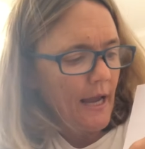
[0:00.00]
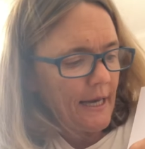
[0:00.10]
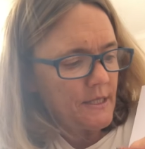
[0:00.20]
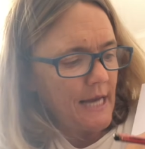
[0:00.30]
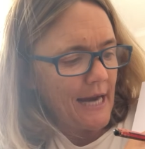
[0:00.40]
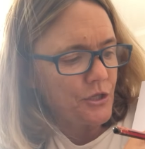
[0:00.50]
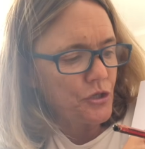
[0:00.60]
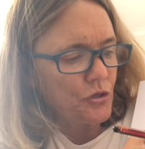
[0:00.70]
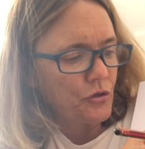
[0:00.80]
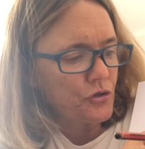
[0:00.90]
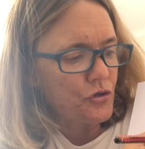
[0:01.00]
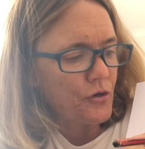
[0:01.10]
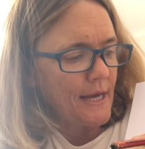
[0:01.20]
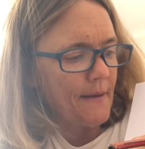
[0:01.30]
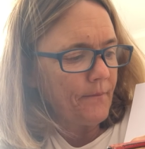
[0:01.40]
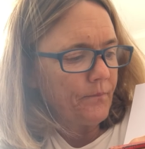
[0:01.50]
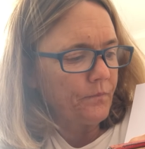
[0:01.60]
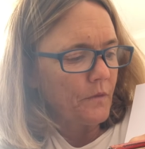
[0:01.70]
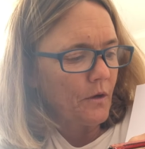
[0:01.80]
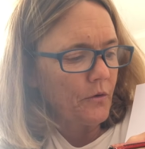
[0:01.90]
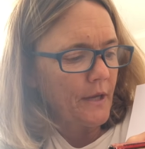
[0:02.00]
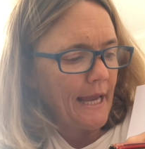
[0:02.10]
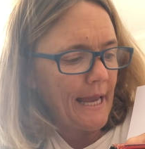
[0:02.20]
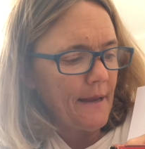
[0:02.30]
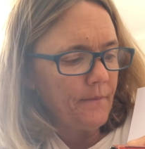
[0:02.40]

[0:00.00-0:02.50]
attached to the tree. Okay.